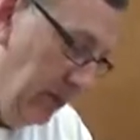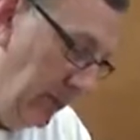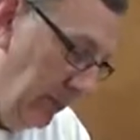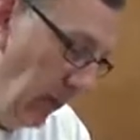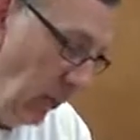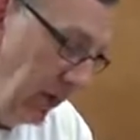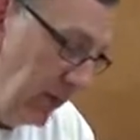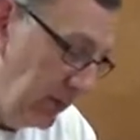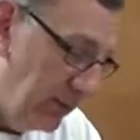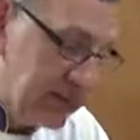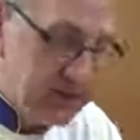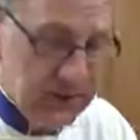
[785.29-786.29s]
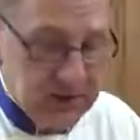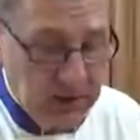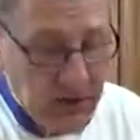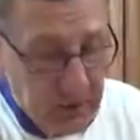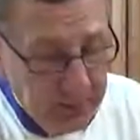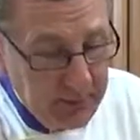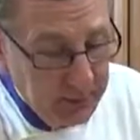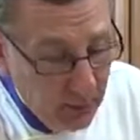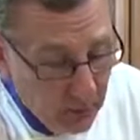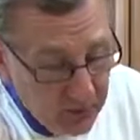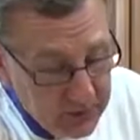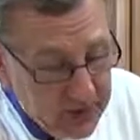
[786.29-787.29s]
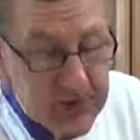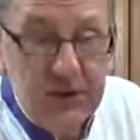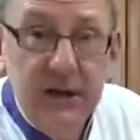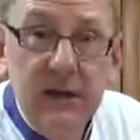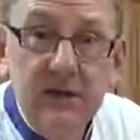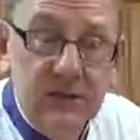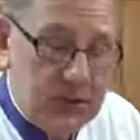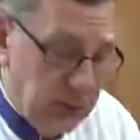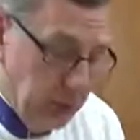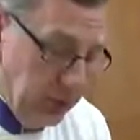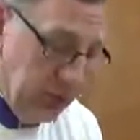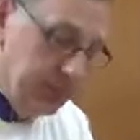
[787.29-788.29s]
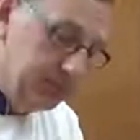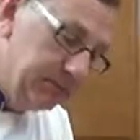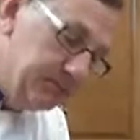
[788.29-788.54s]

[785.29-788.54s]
But we're going to mix this a little bit more just to get it smoother,